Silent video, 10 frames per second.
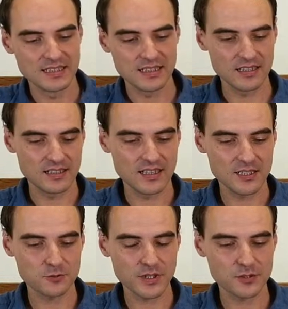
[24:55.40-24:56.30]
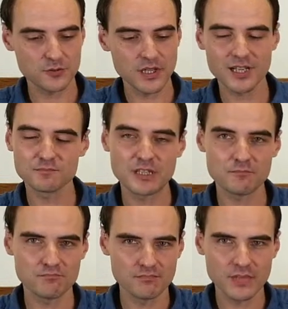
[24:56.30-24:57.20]
I tried to help
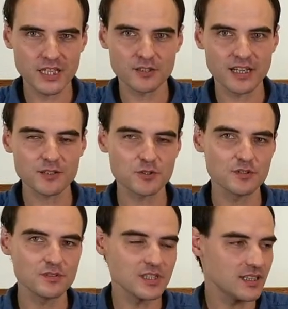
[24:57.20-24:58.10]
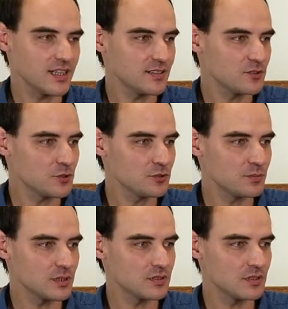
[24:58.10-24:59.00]
them make connections and talk
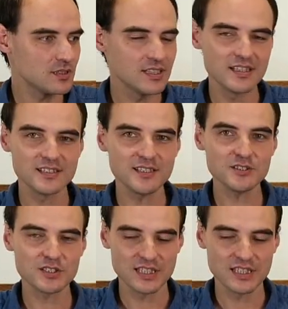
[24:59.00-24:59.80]
about this.